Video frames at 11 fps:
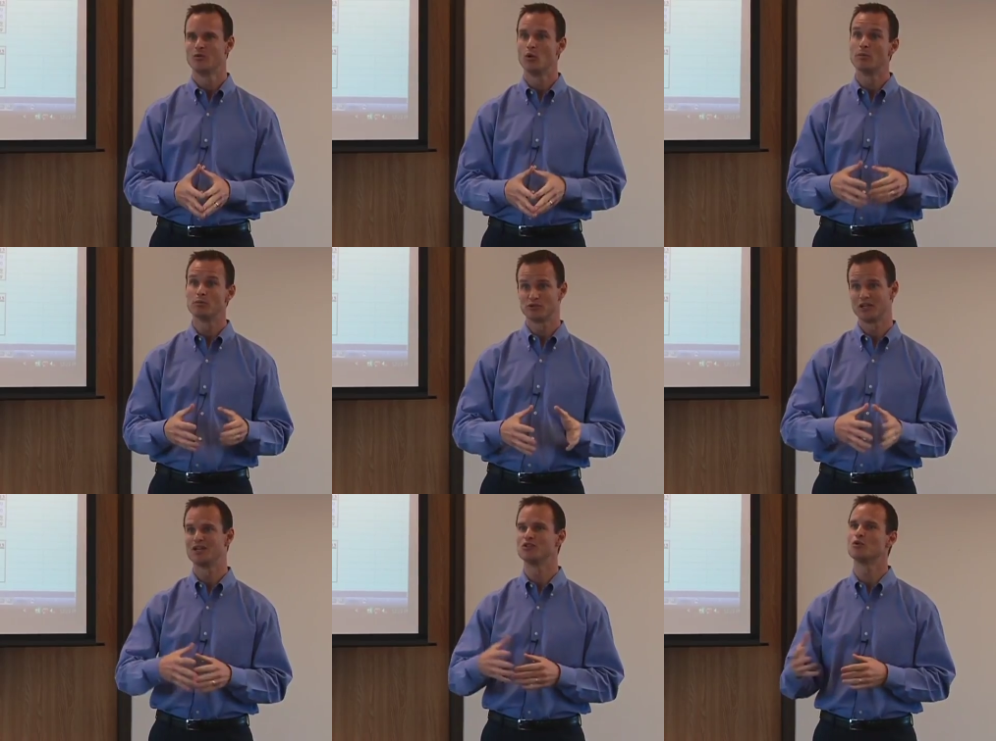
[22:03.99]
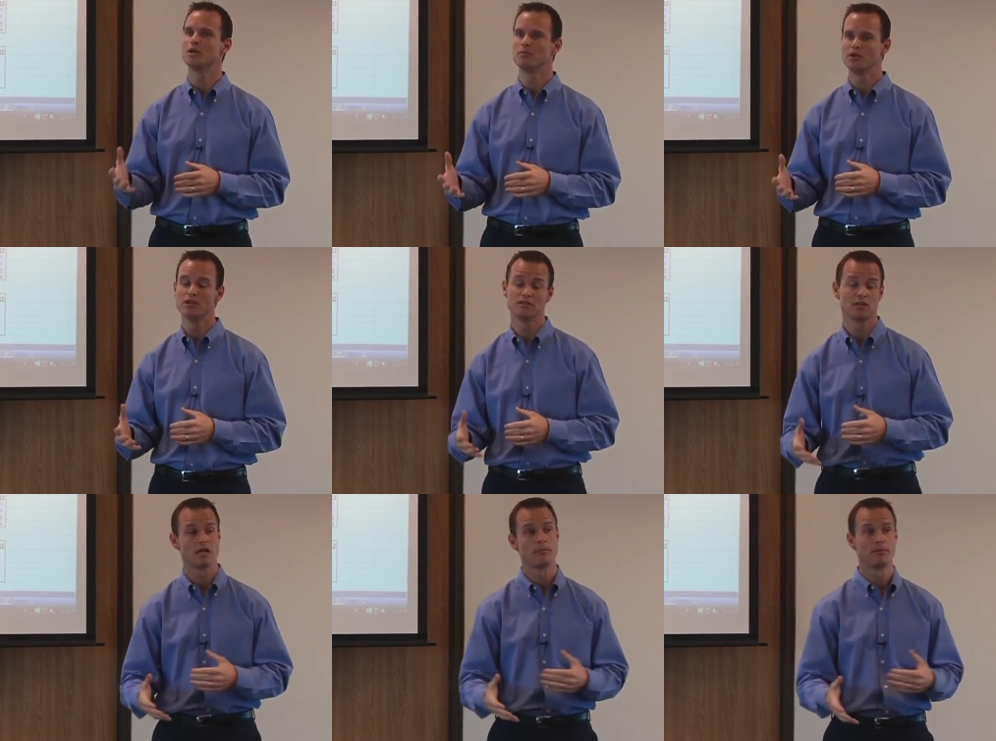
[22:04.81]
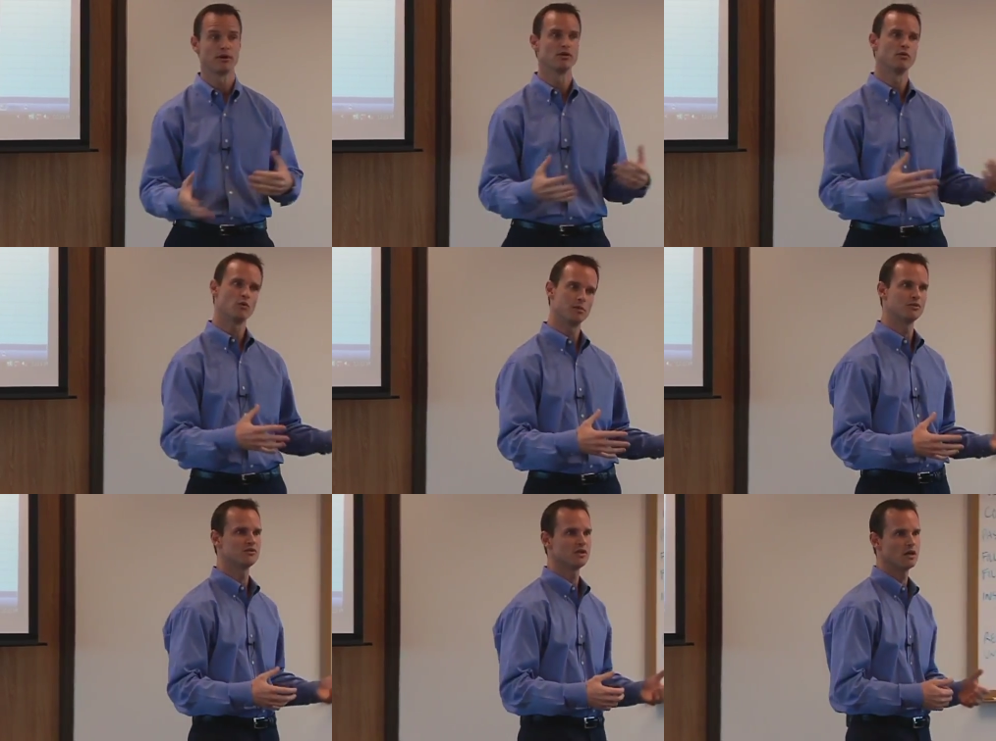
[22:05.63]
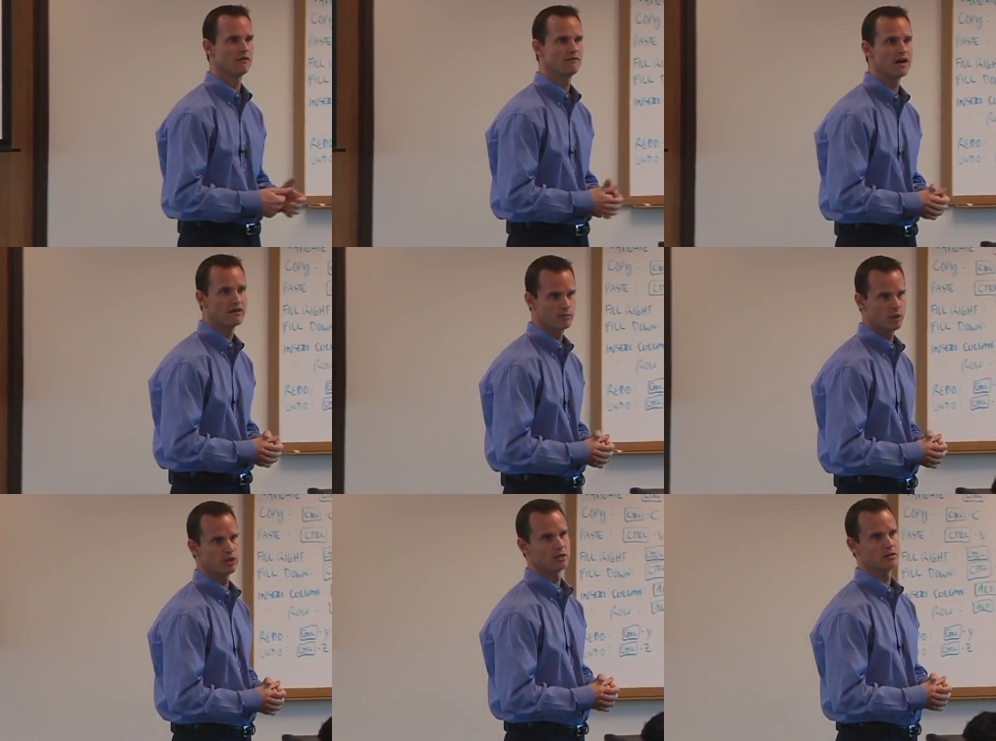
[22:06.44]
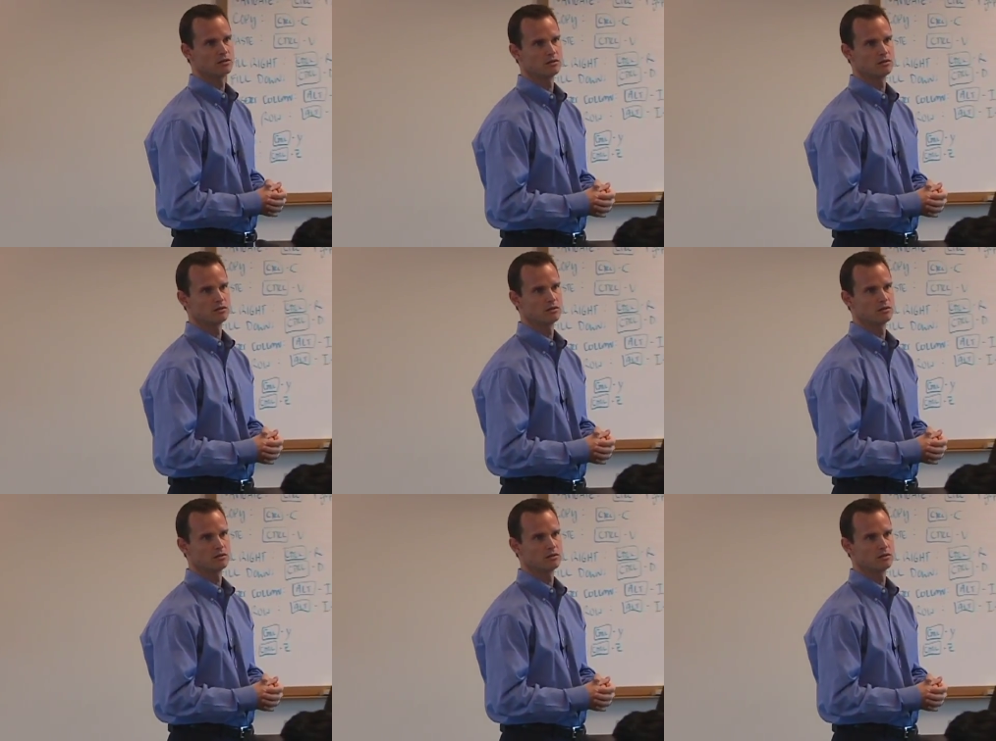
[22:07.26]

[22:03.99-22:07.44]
1% on 20 billion is a lot bigger than 1% on 5 billion.